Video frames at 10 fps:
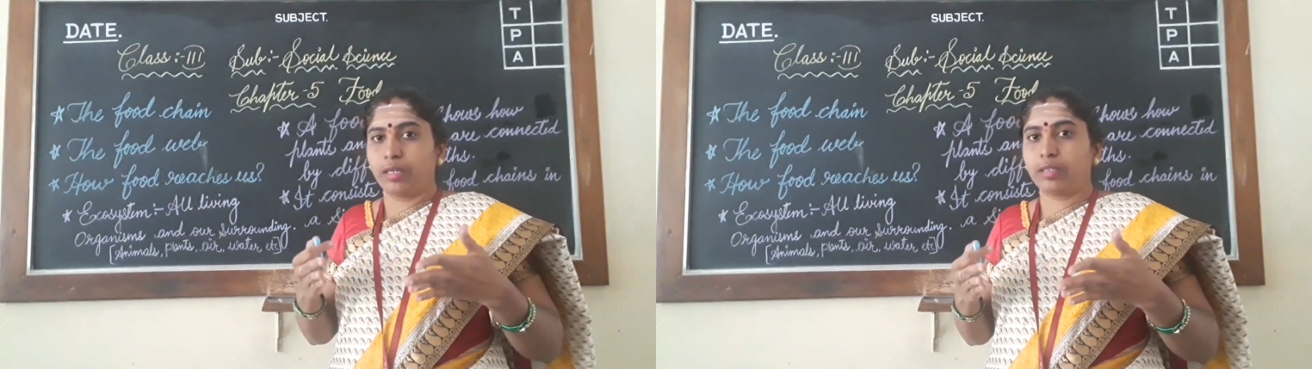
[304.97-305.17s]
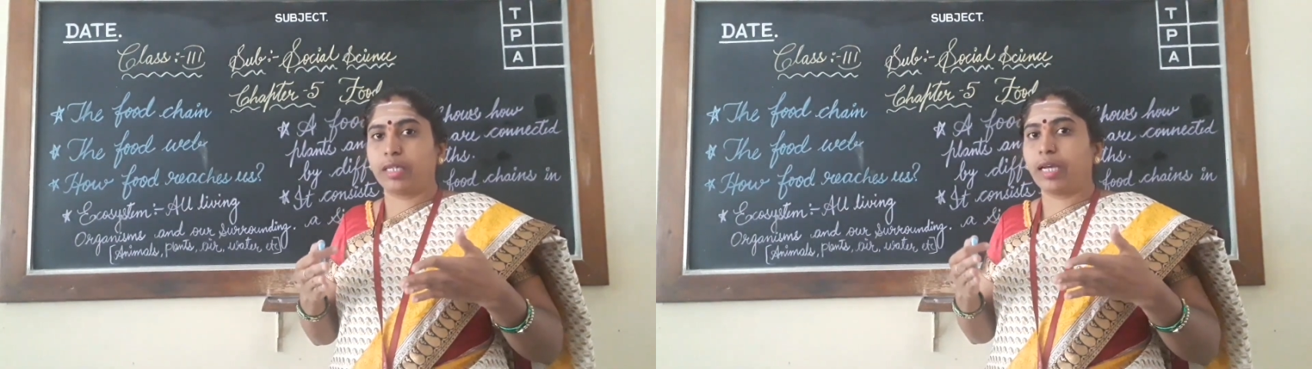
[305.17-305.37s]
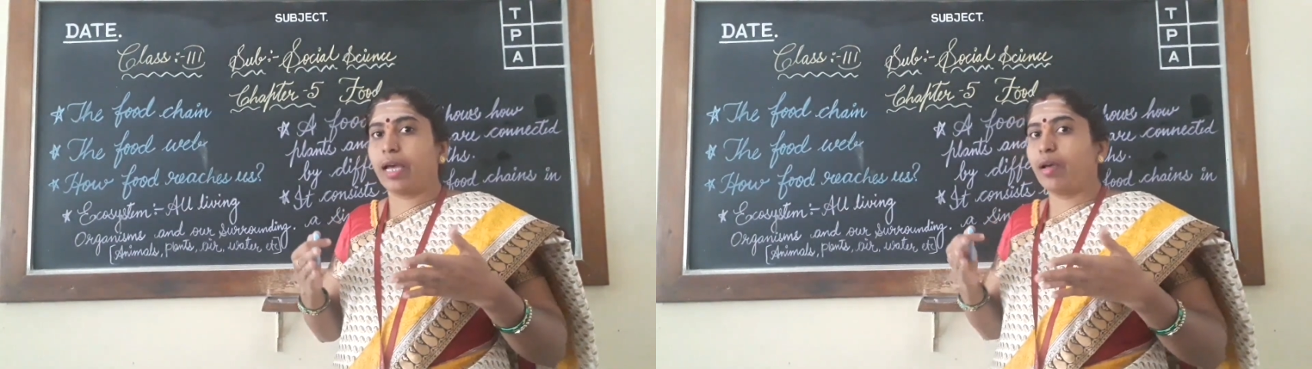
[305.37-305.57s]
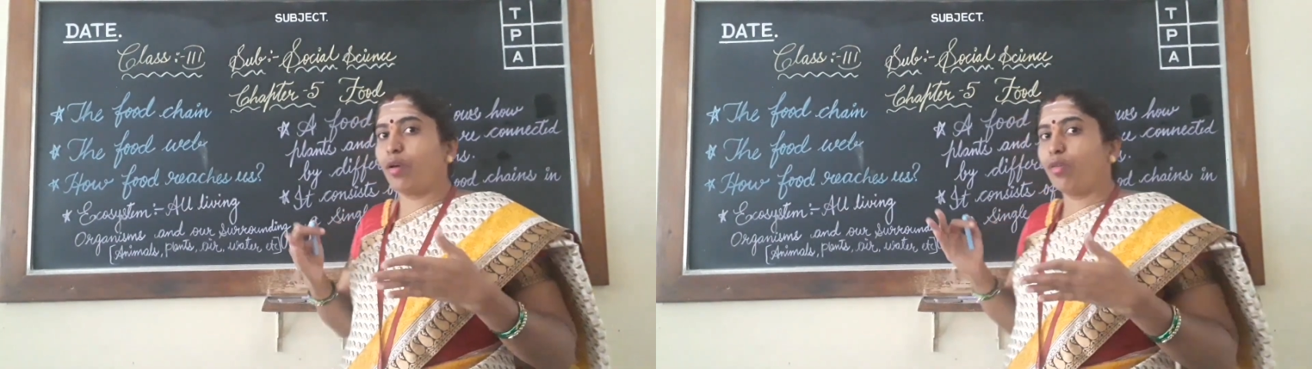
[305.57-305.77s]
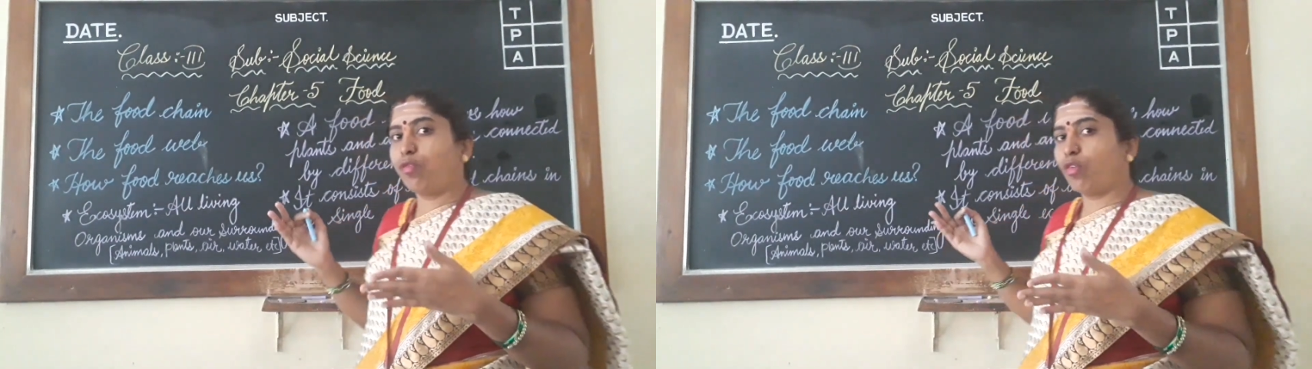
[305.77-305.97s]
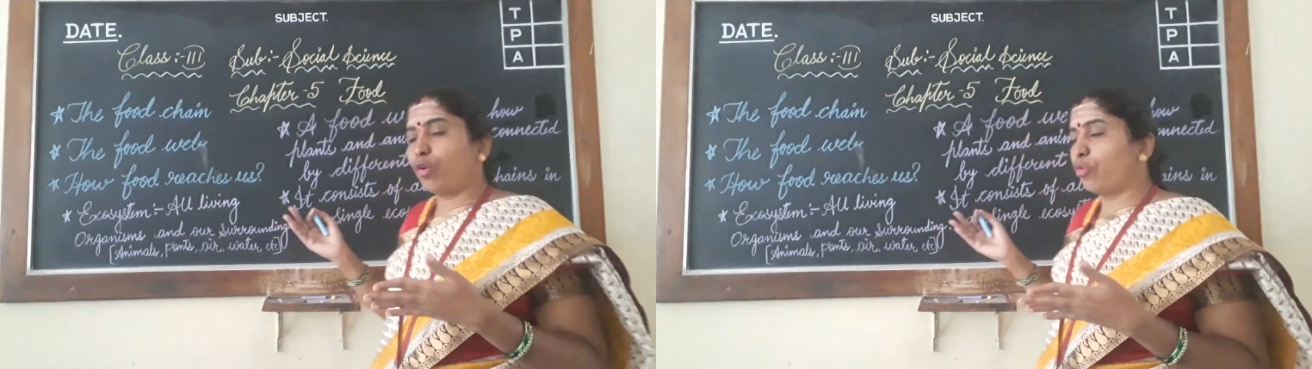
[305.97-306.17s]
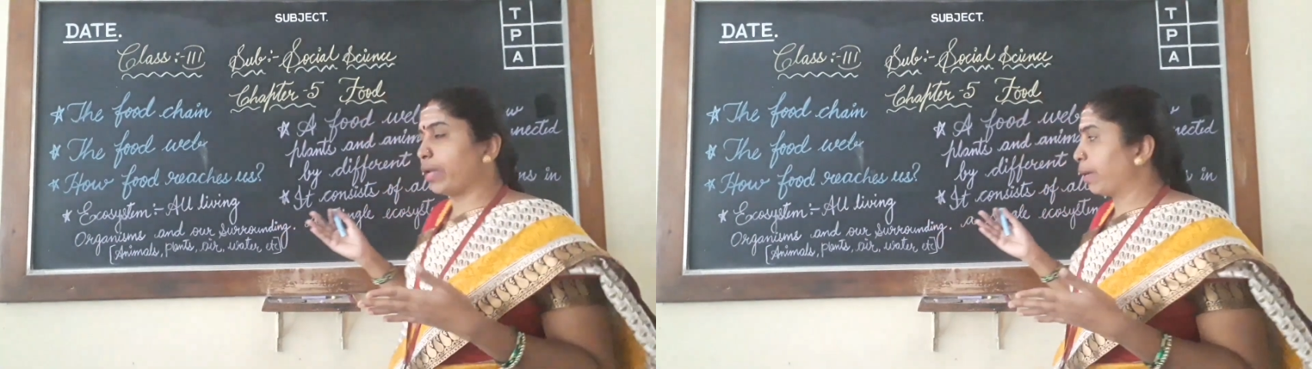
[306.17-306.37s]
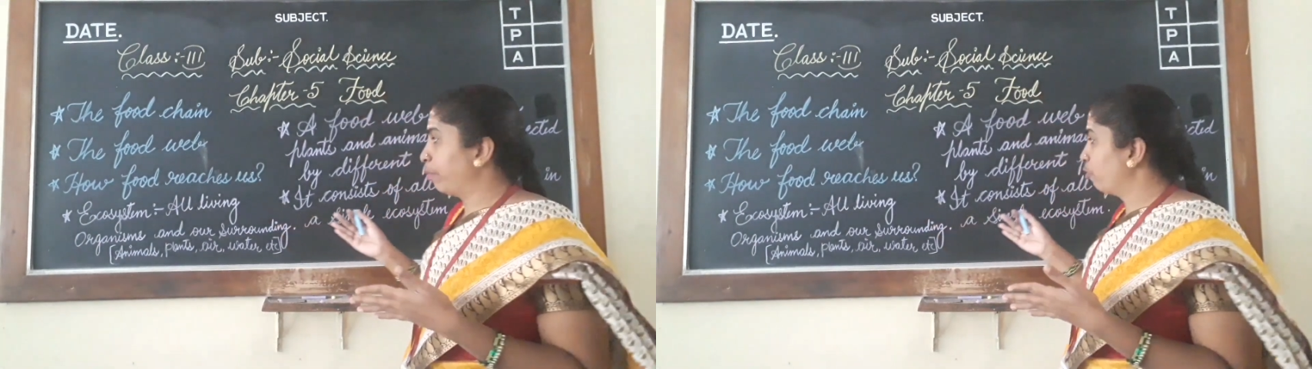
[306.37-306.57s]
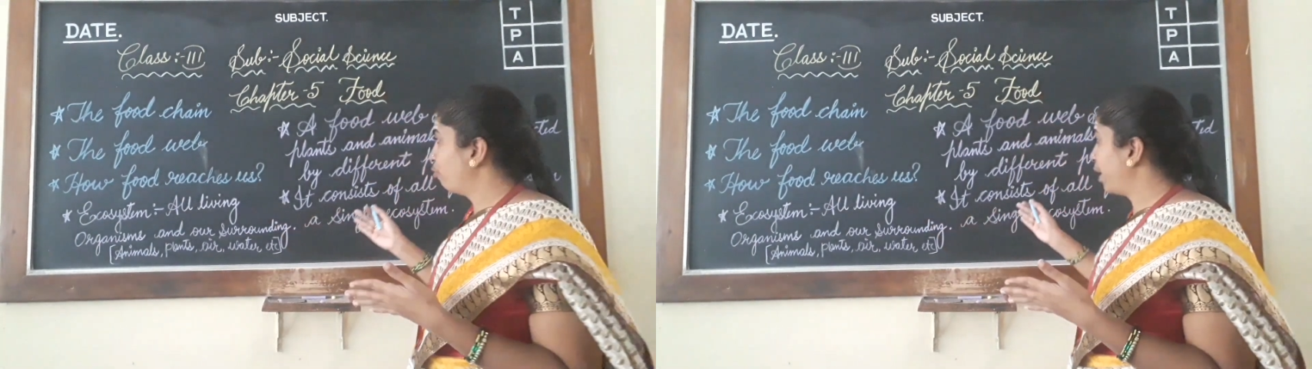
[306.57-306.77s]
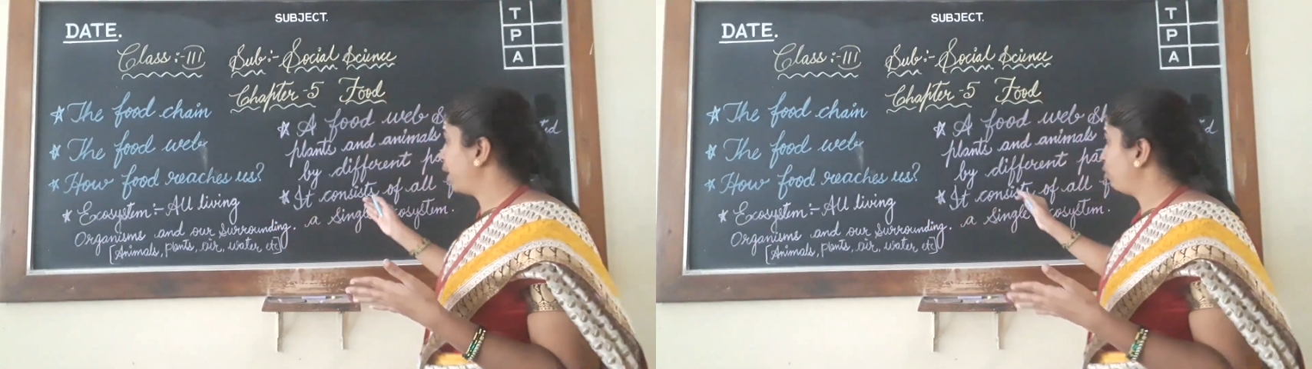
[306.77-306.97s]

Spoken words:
the food web, where